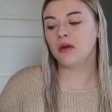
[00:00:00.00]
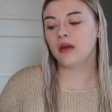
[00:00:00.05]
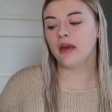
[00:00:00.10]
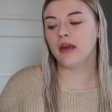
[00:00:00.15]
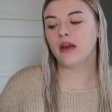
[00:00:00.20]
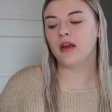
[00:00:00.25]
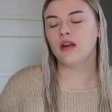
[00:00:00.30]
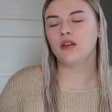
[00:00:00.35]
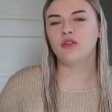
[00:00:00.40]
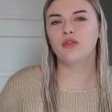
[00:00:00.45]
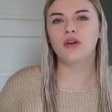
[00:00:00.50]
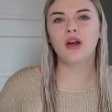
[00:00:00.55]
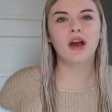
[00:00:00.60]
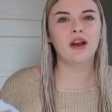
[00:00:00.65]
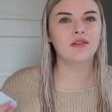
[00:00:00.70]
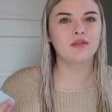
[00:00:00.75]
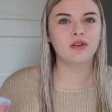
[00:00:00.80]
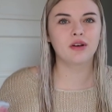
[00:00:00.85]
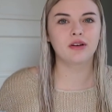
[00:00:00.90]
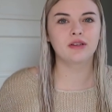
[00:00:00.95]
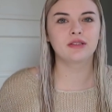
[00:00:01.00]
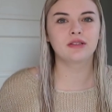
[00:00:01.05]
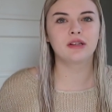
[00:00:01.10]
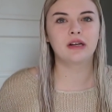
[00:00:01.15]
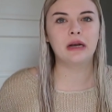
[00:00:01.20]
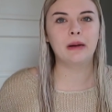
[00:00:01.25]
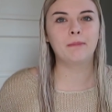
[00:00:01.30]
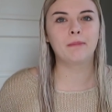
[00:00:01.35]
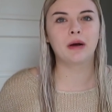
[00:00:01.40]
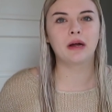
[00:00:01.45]
and you kind of cost a
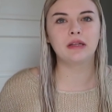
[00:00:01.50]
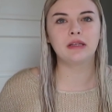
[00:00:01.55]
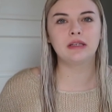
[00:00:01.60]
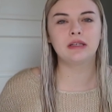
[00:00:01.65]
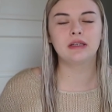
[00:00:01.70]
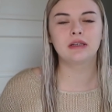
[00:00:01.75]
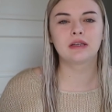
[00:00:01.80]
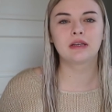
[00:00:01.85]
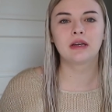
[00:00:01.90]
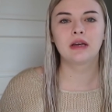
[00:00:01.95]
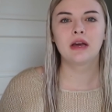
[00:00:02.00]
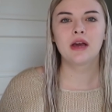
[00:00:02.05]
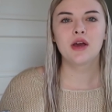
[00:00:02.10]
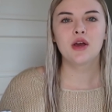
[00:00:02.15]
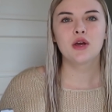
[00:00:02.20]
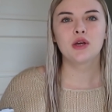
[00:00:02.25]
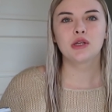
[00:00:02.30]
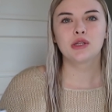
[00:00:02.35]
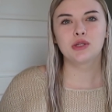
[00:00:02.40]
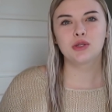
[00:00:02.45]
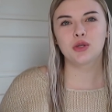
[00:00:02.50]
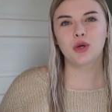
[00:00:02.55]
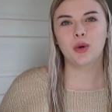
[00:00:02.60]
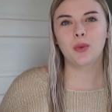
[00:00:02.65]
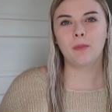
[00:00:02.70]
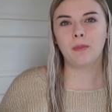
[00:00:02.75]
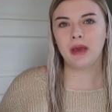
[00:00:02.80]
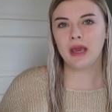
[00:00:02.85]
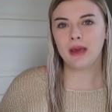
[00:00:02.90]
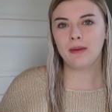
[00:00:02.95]
lot of money.
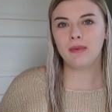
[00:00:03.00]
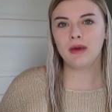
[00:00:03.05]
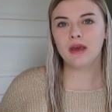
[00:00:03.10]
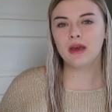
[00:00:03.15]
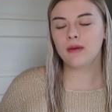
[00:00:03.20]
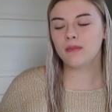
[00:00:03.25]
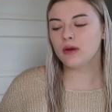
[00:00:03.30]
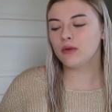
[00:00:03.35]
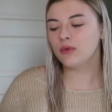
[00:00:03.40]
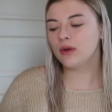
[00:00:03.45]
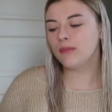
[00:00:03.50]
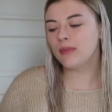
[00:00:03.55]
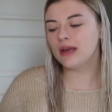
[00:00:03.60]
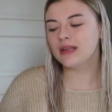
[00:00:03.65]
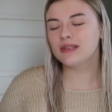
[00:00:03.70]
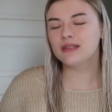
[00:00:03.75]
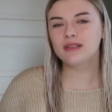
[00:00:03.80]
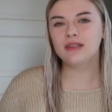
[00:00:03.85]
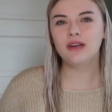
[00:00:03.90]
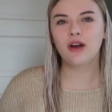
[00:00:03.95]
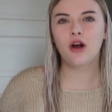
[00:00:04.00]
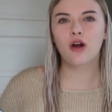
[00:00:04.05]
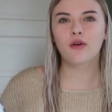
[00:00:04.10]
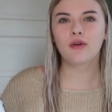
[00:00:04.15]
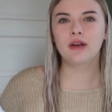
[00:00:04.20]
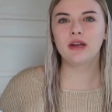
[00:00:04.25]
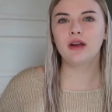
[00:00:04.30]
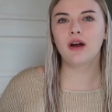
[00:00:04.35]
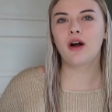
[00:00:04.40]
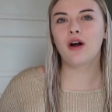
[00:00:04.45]
So maybe, I mean, we basically
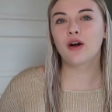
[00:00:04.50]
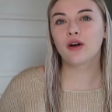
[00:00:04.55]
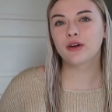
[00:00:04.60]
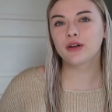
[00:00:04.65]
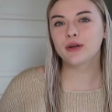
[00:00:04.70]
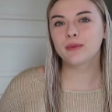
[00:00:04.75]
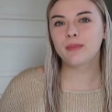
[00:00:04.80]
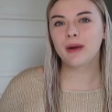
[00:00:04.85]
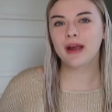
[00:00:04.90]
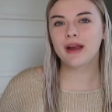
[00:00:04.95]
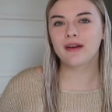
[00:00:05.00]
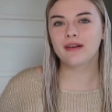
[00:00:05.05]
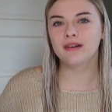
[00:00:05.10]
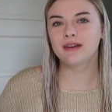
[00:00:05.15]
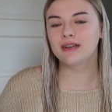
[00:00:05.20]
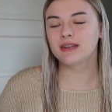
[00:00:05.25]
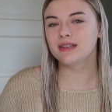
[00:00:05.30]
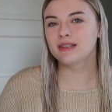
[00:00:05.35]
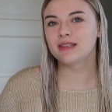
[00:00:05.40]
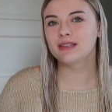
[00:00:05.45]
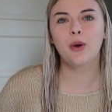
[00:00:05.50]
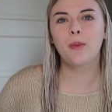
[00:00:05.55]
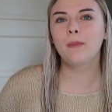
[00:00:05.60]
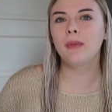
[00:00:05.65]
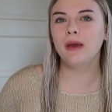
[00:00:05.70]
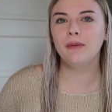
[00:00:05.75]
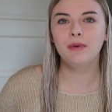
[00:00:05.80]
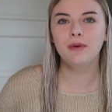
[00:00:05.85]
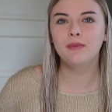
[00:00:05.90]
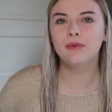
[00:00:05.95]
already are your parents. So
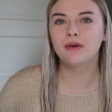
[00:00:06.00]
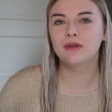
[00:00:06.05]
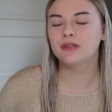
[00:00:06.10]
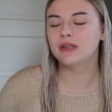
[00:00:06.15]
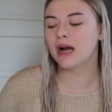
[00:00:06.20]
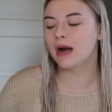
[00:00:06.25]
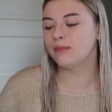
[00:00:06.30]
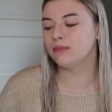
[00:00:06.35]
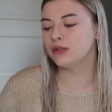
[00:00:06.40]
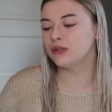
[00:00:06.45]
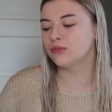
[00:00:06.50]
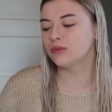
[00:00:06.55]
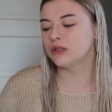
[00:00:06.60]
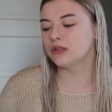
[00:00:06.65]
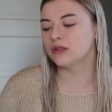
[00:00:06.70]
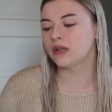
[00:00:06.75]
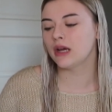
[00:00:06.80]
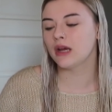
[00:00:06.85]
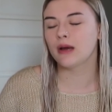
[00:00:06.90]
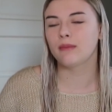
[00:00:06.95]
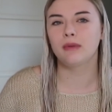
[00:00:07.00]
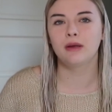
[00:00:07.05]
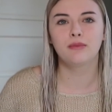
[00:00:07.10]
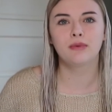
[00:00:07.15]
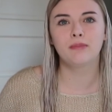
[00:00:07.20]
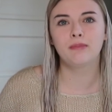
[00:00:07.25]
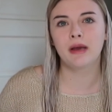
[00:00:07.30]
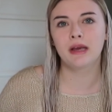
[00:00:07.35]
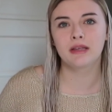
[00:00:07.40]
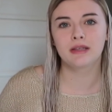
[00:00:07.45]
maybe we'll adopt you one day. I mean,
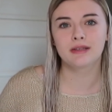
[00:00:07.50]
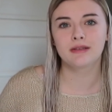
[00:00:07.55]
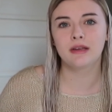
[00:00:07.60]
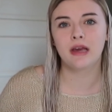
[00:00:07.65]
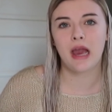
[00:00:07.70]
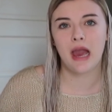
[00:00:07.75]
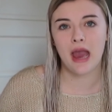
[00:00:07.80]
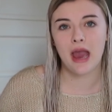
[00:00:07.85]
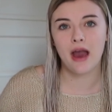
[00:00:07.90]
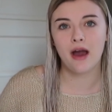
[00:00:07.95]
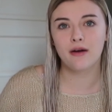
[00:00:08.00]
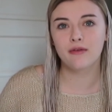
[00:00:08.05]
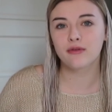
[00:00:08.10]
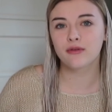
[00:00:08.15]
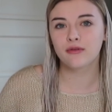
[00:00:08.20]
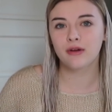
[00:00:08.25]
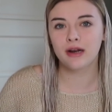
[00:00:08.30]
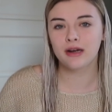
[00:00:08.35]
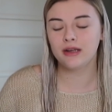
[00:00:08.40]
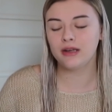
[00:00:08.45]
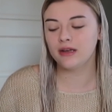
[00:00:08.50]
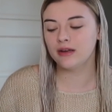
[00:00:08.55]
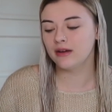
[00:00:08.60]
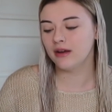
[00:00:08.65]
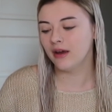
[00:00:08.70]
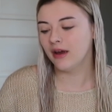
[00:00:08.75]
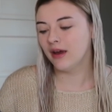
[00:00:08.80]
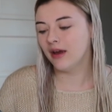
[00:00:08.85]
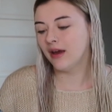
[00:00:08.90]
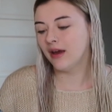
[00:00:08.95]
we basically have already.